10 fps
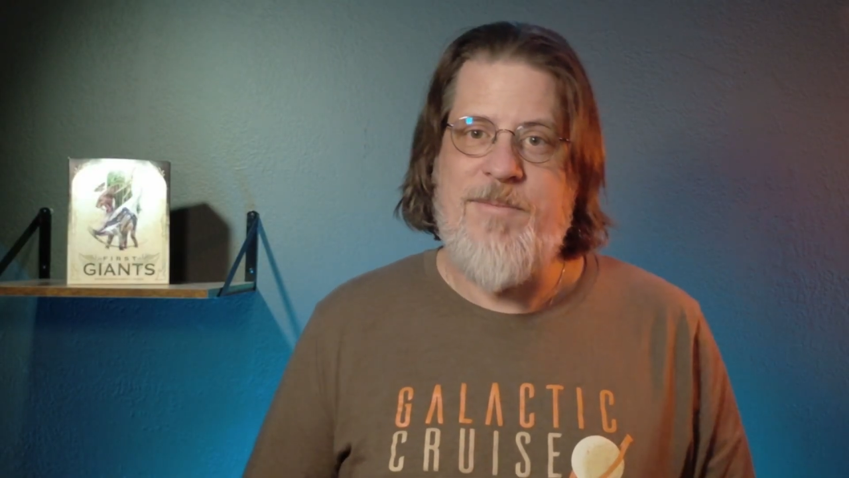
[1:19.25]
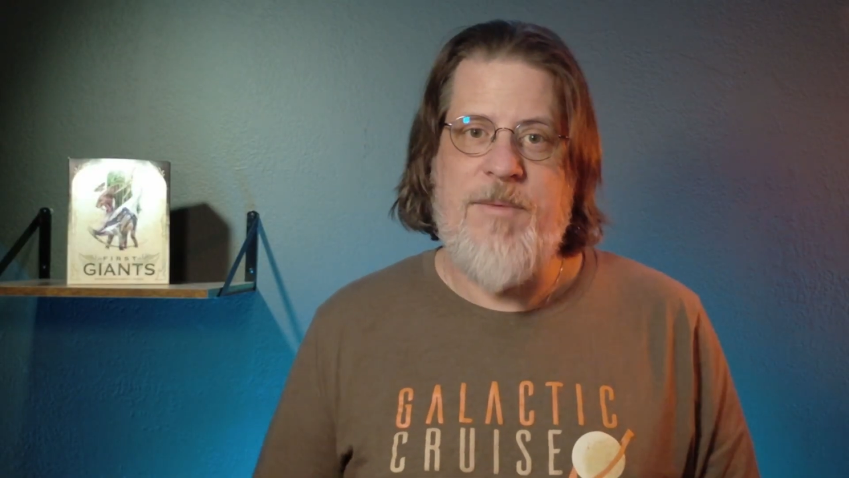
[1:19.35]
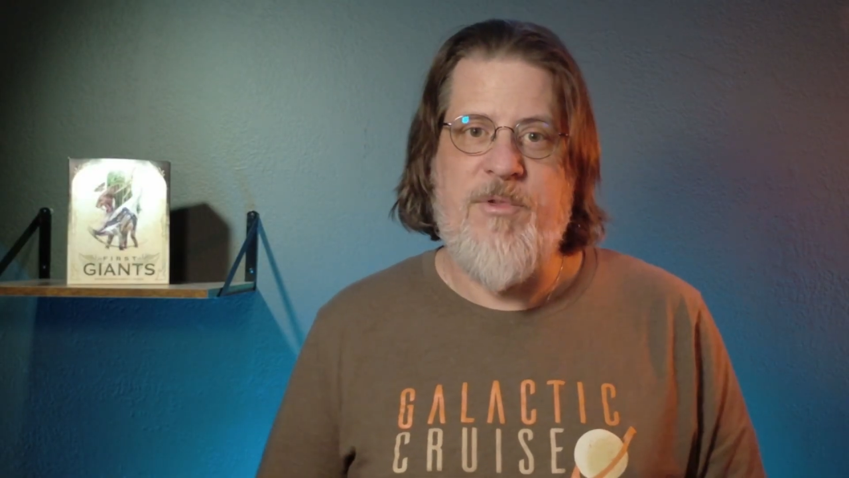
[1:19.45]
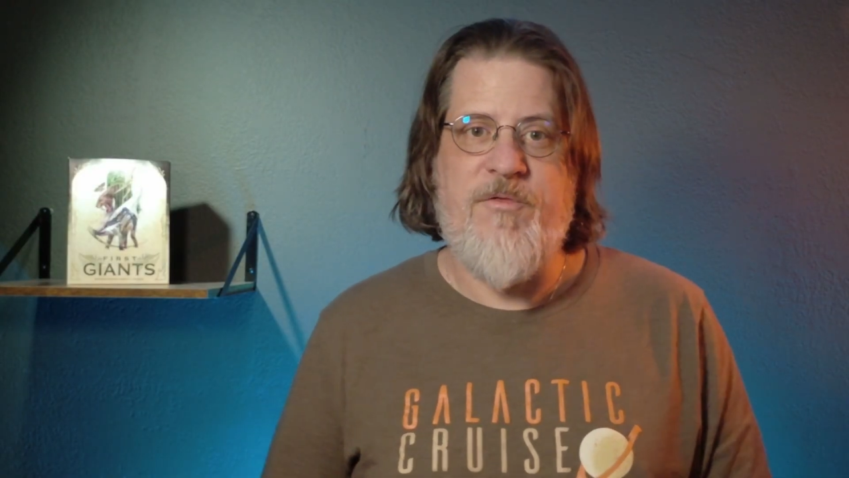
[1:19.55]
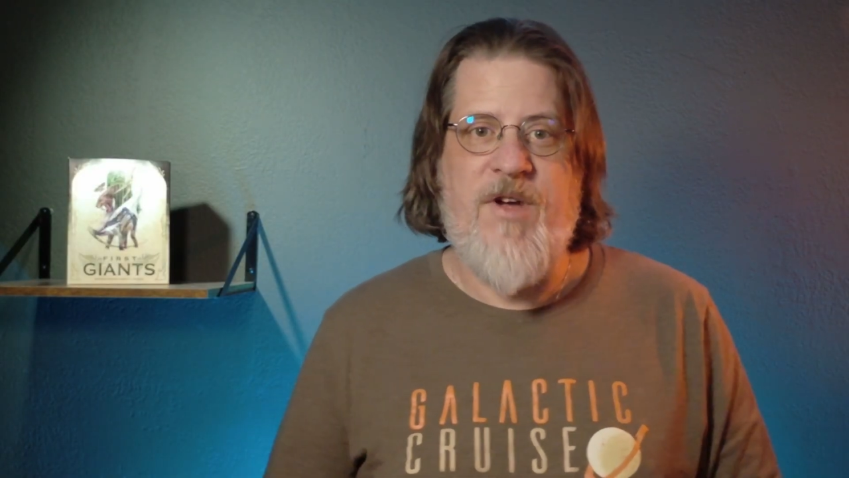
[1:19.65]

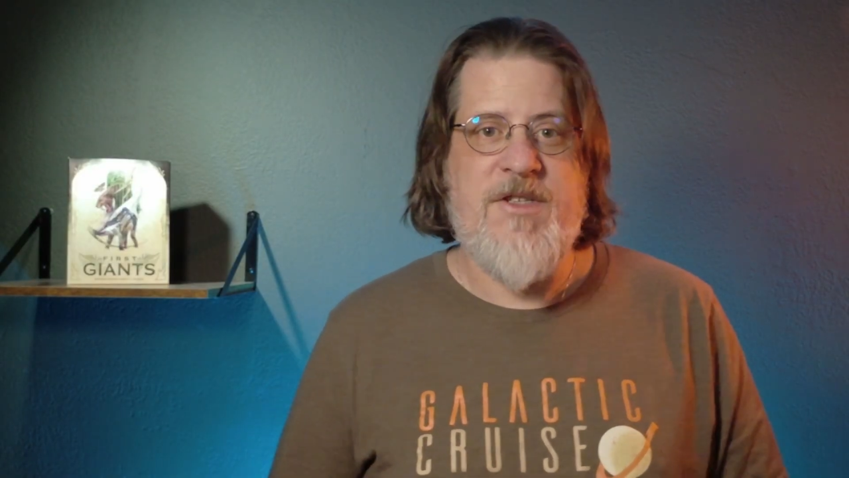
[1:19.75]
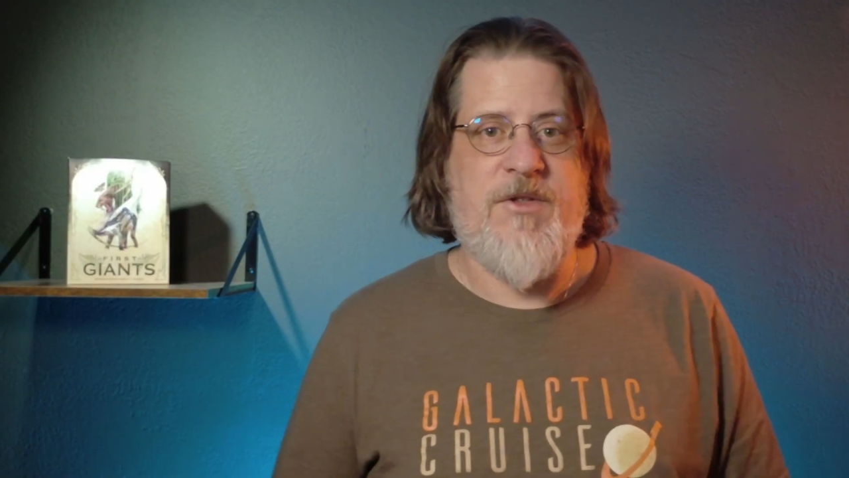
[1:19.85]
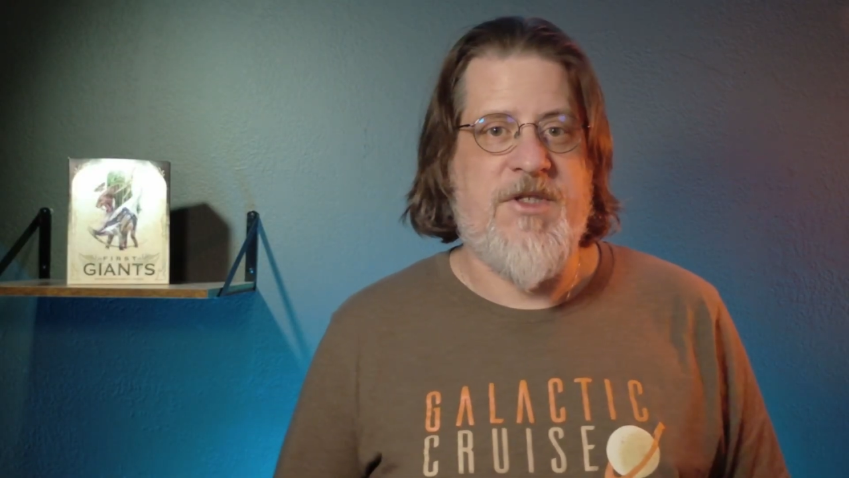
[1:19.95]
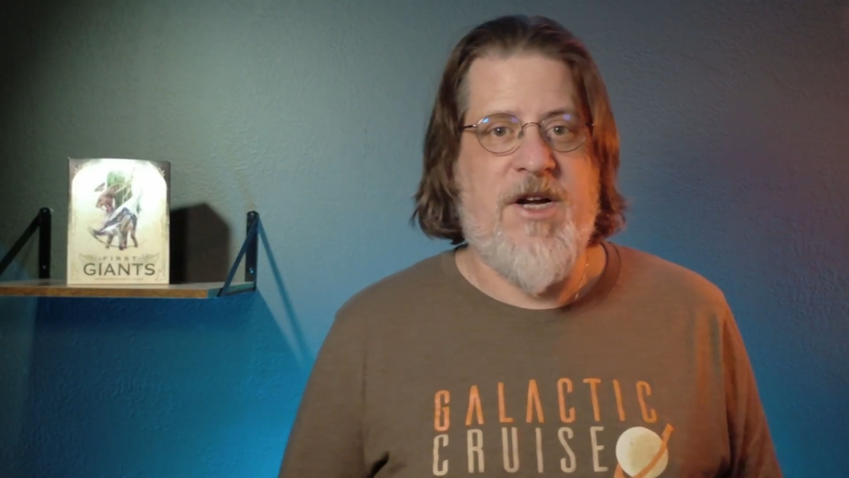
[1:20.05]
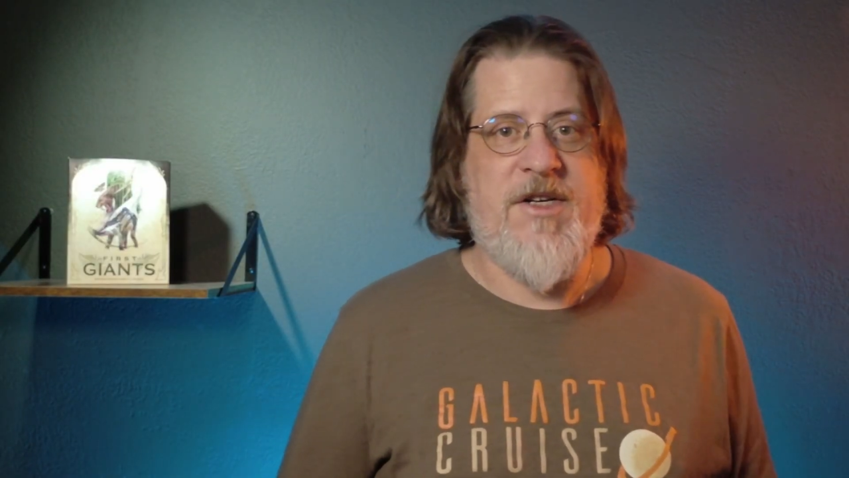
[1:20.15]
number
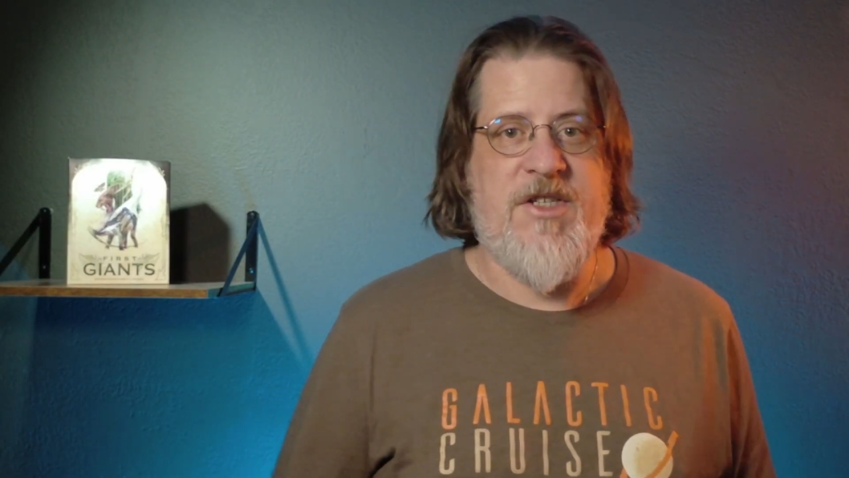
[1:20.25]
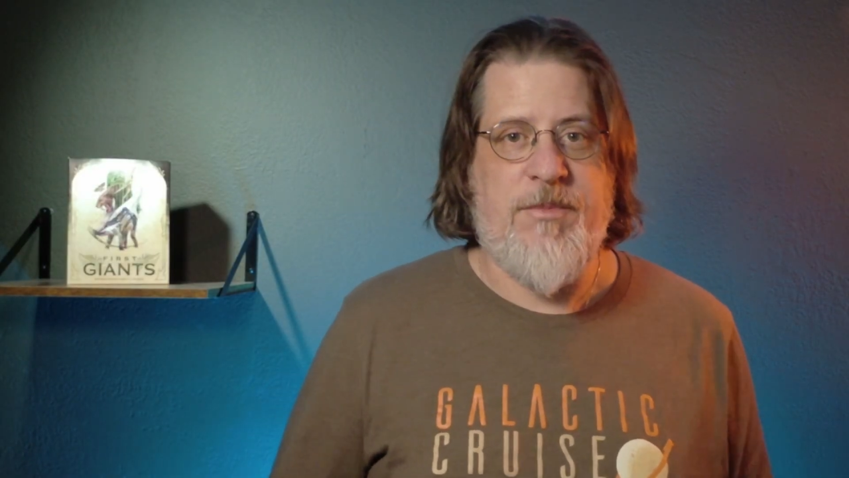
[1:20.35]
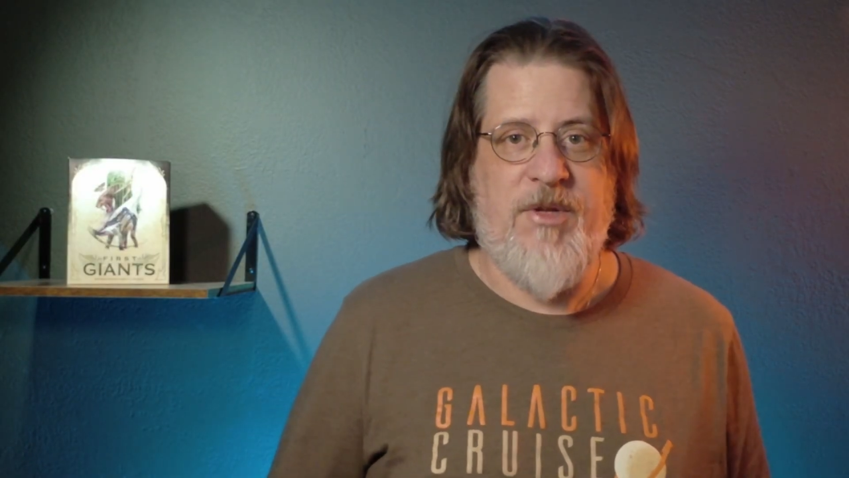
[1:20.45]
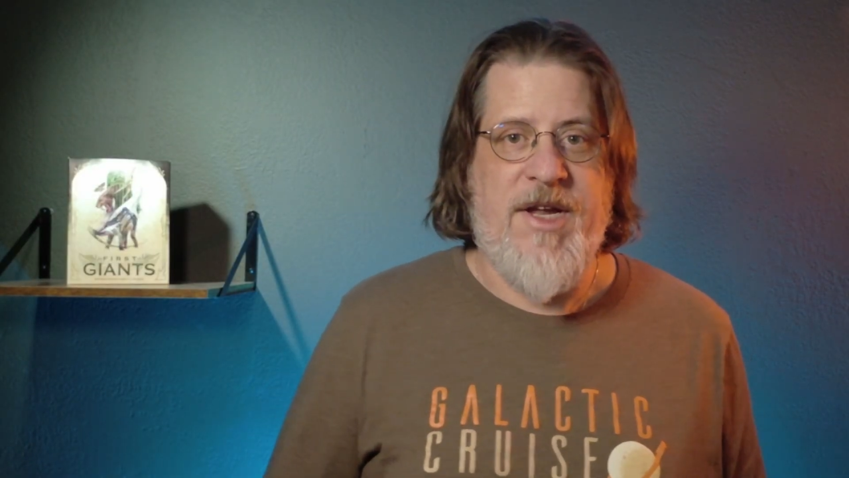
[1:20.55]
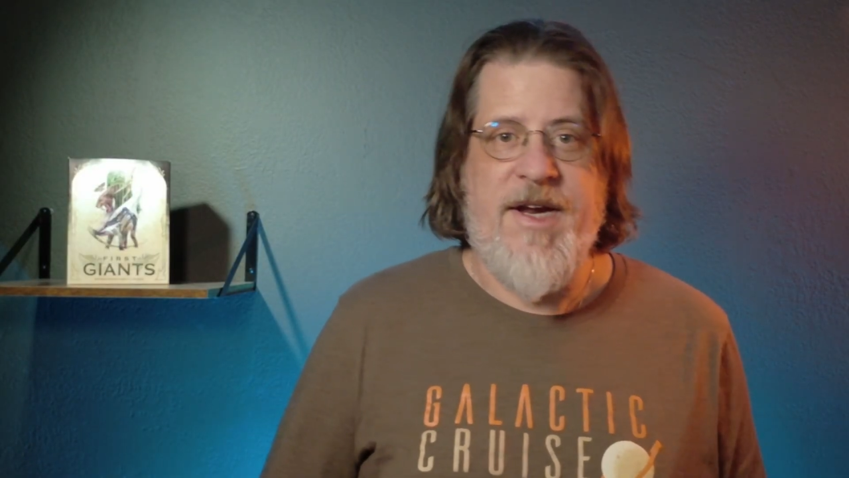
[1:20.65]
fossils on
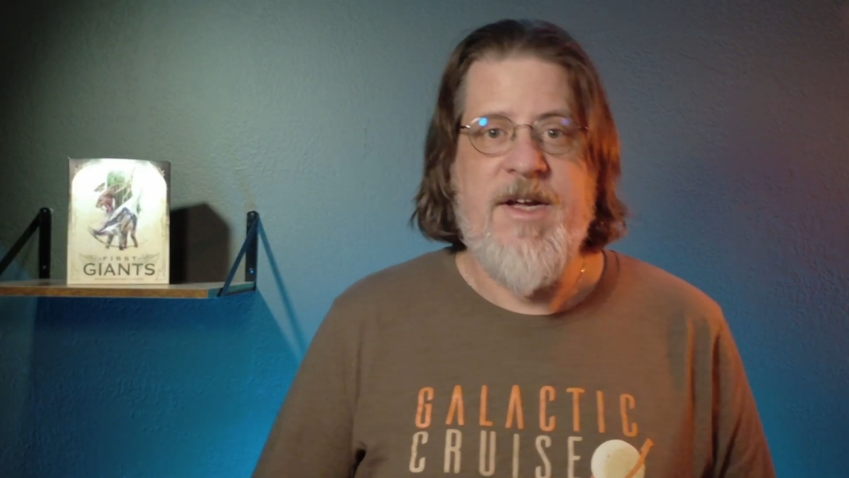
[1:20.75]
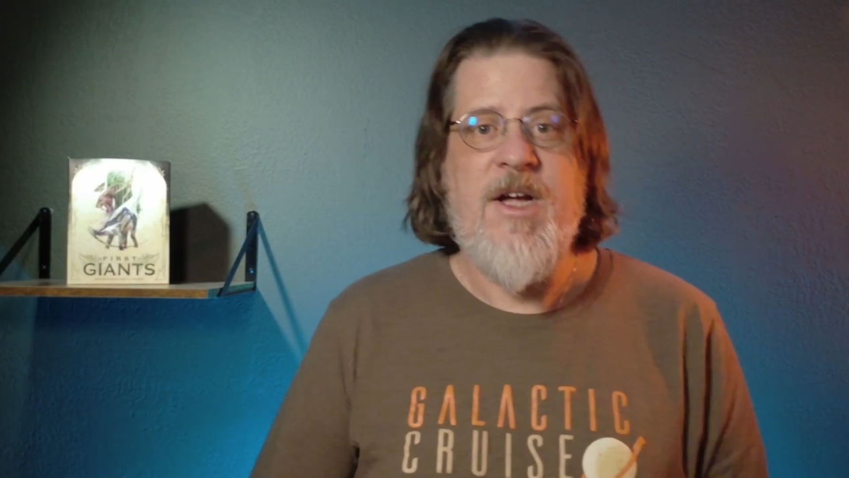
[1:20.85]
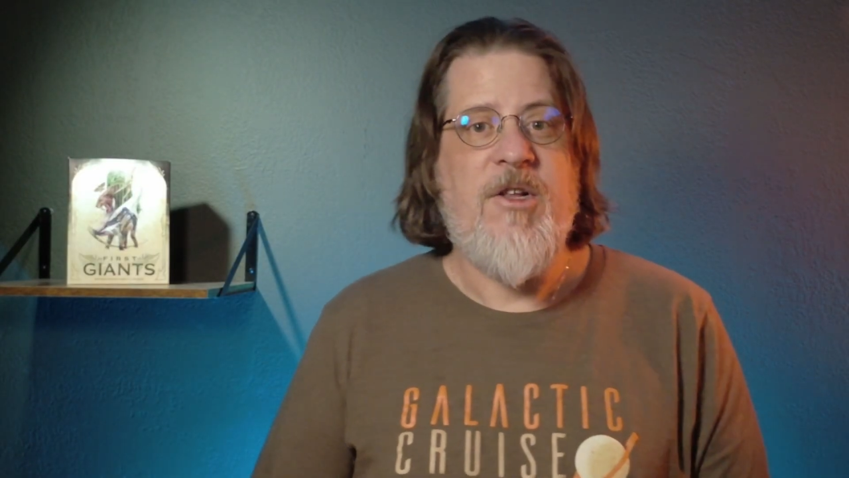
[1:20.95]
display,